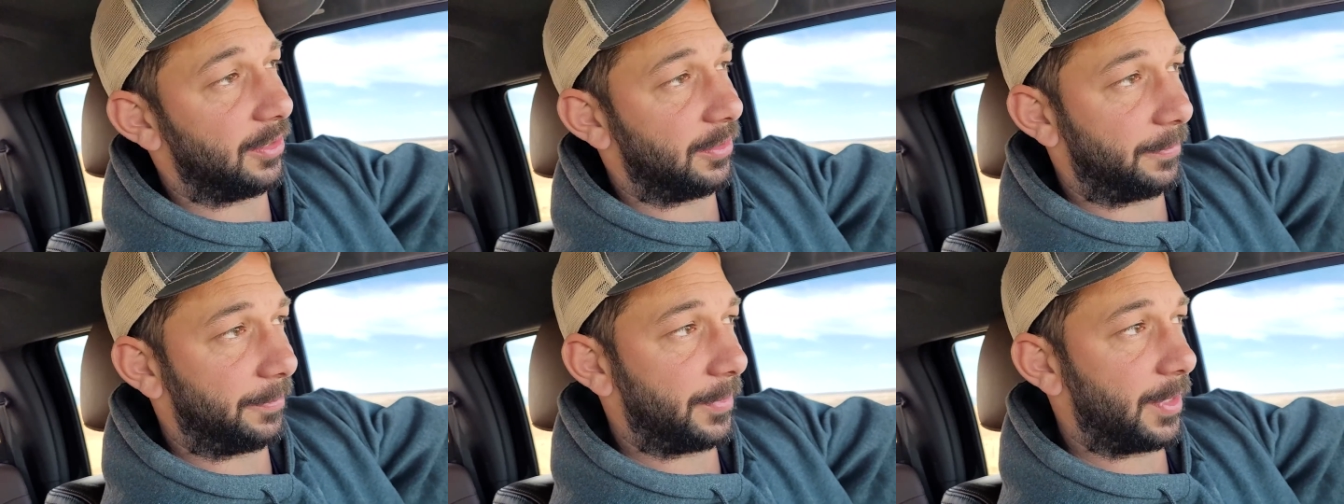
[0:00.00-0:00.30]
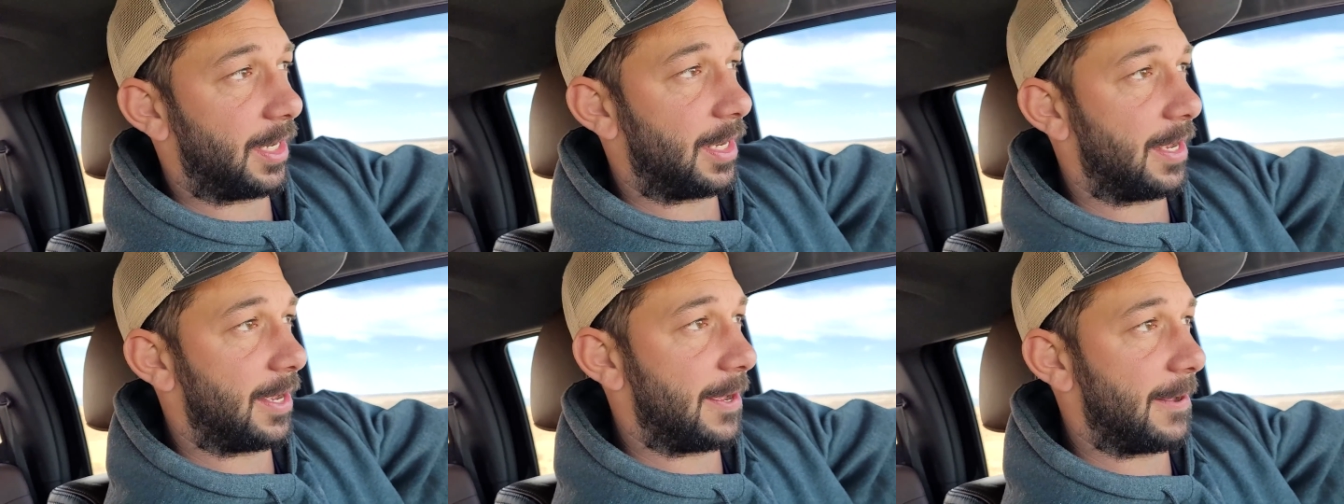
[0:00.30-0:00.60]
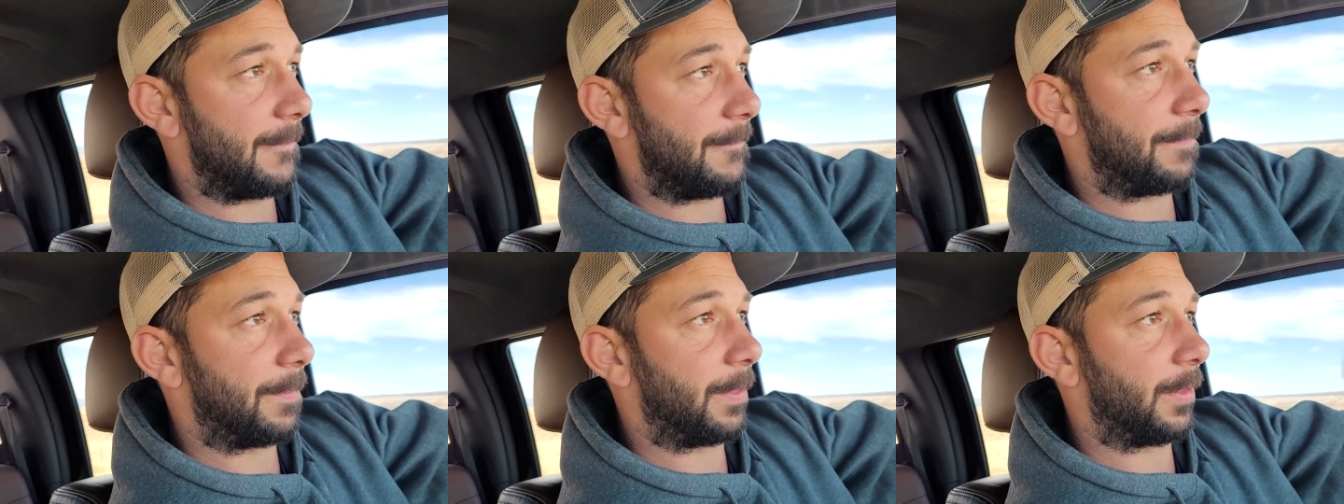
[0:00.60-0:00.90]

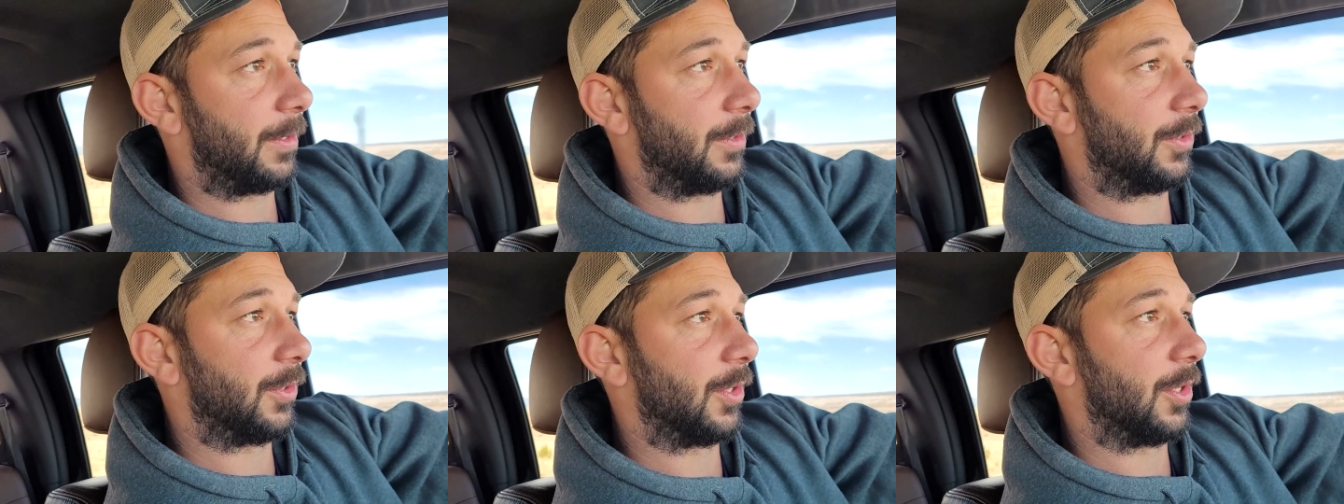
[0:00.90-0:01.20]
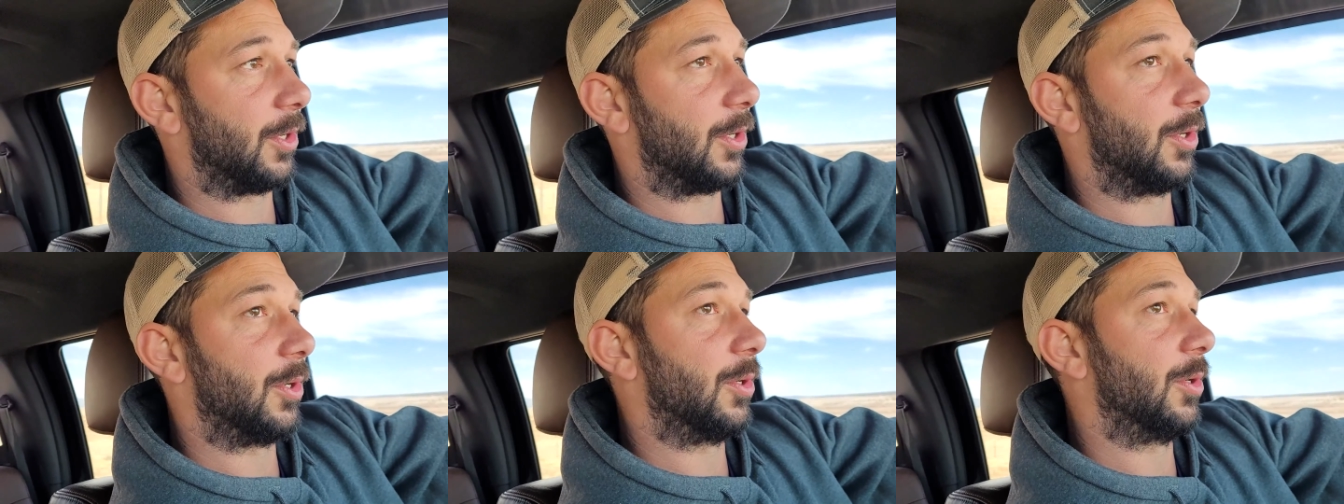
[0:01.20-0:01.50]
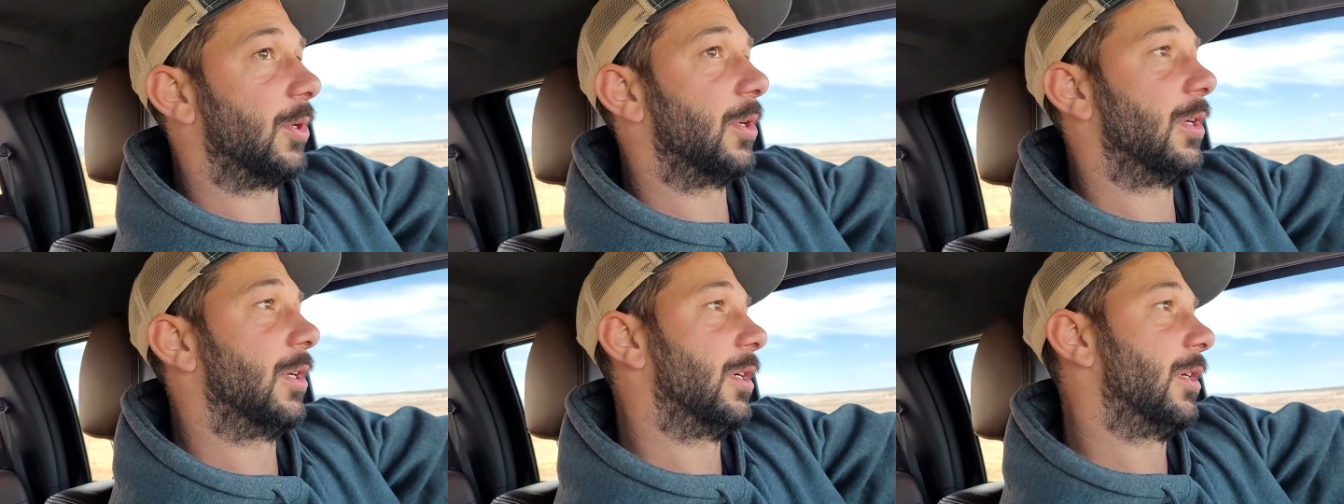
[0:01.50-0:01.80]
Um, so
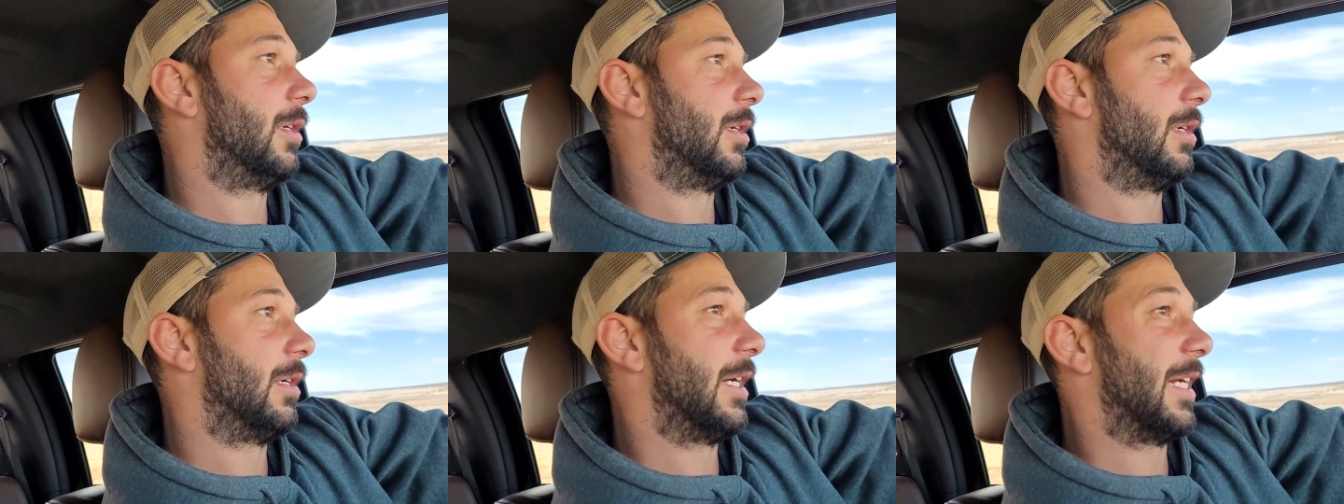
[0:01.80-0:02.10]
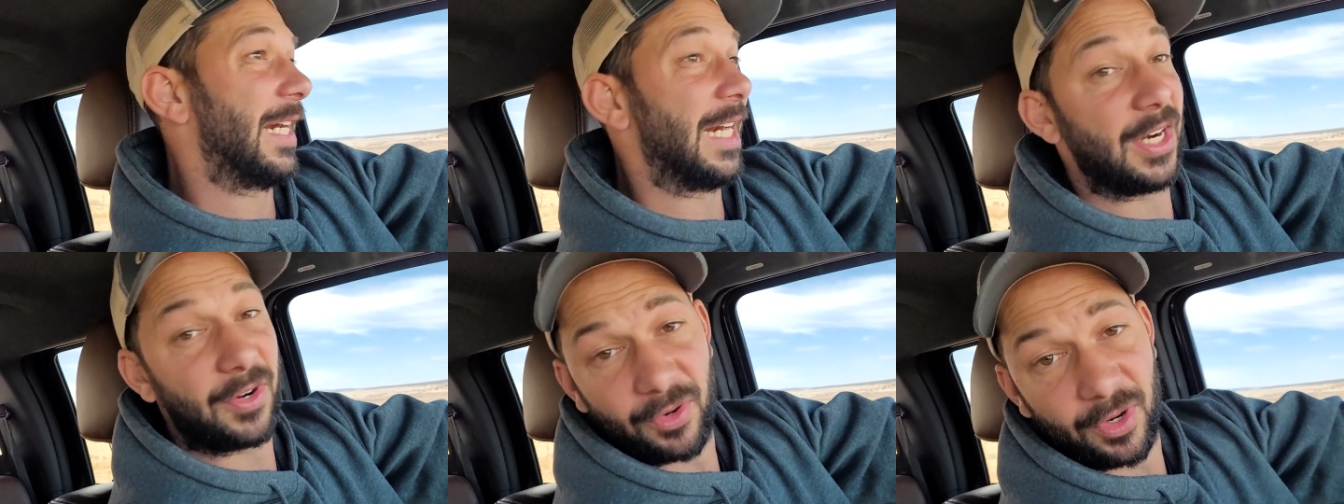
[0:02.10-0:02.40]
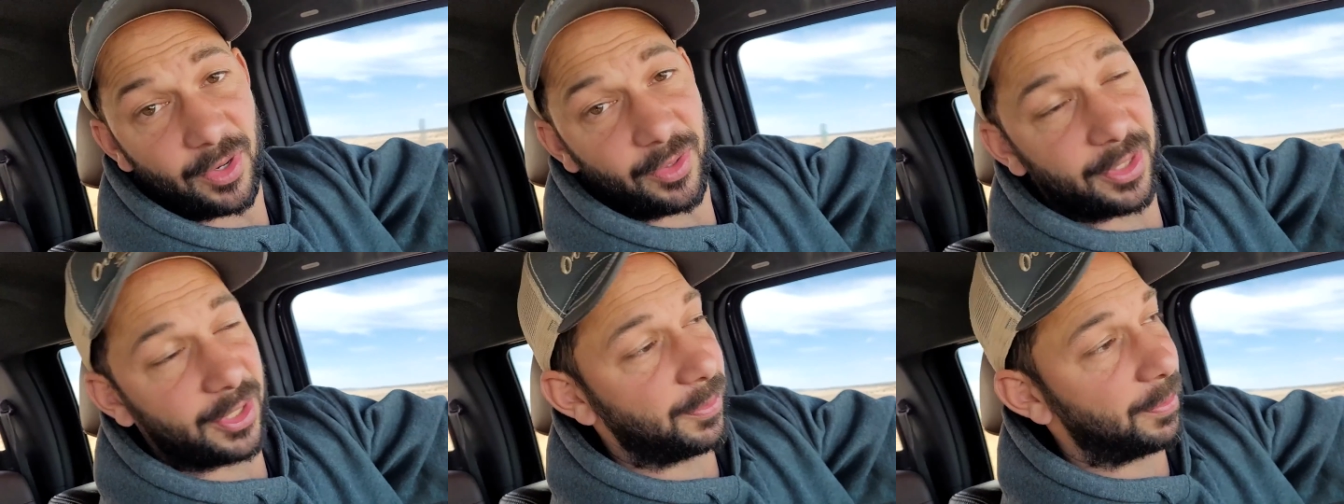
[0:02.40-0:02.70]
I don't
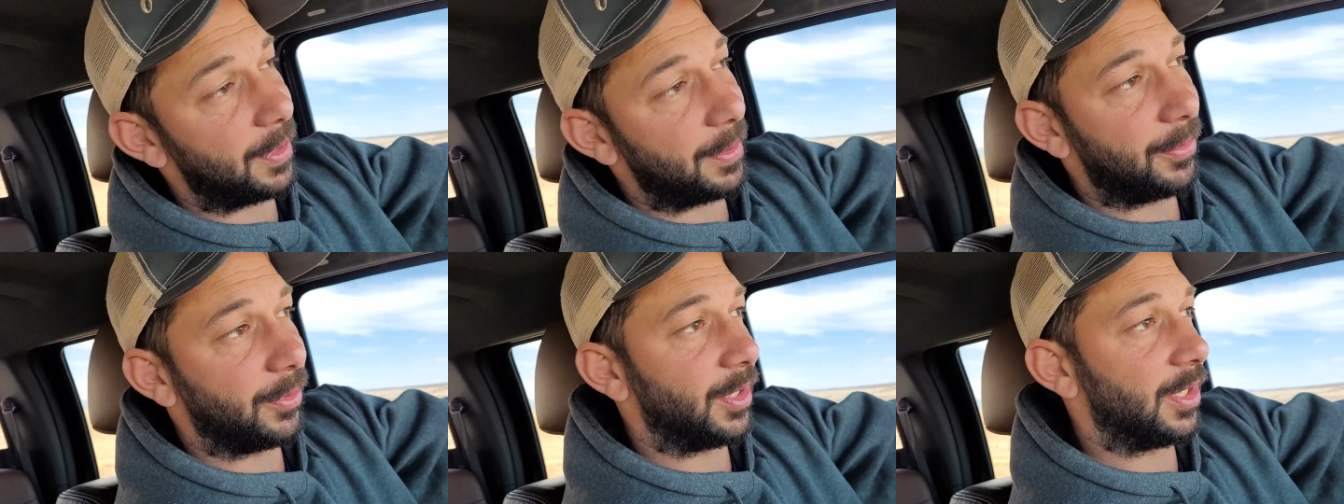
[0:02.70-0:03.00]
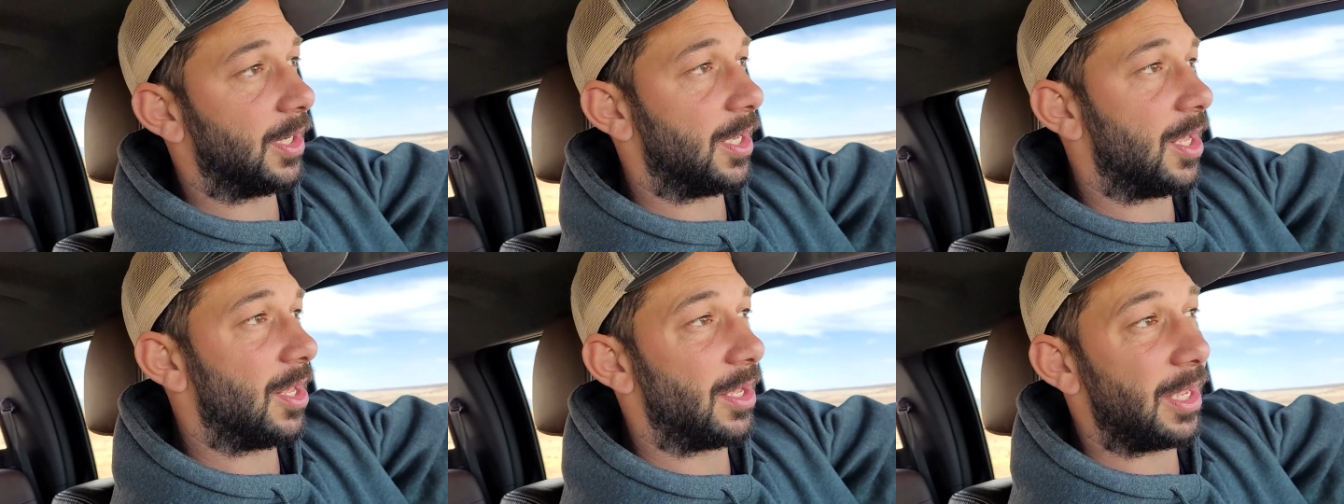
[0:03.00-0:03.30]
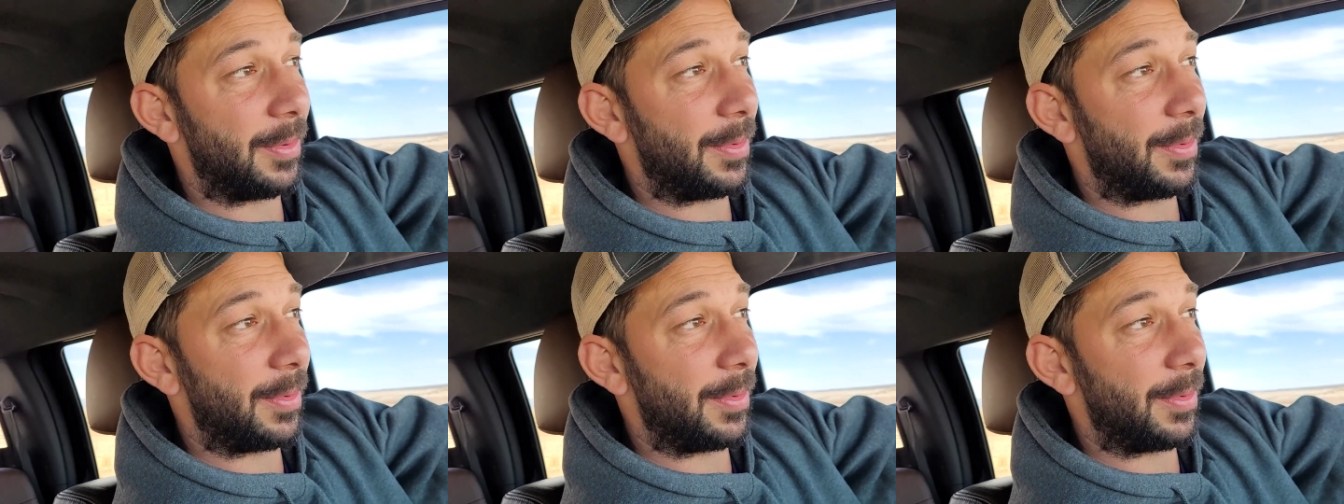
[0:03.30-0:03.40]
know these people at all.